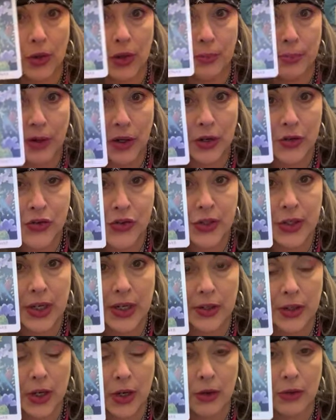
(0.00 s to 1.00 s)
a person I
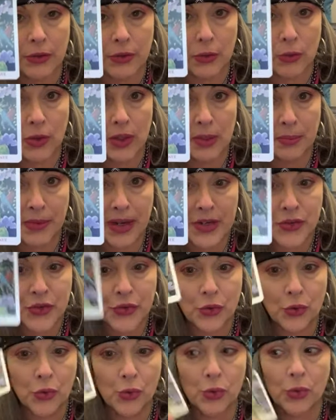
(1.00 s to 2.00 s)
know through one of my
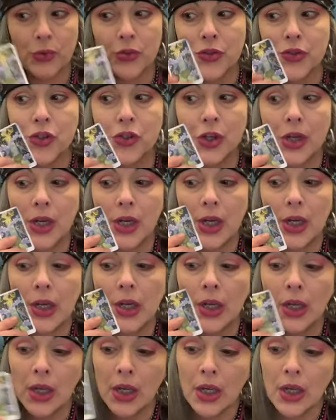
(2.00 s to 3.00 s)
schools.
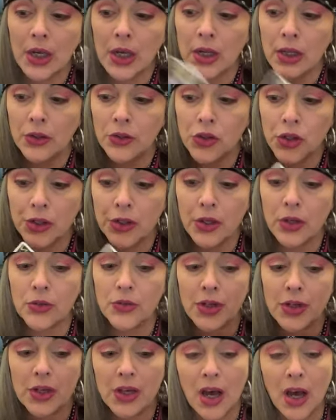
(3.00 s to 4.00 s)
She
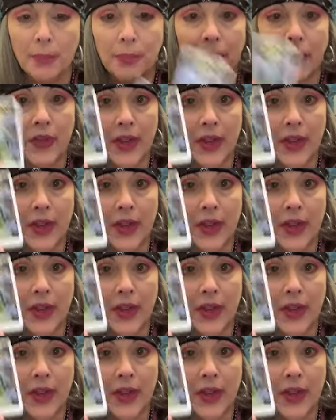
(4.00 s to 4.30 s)
knows a couple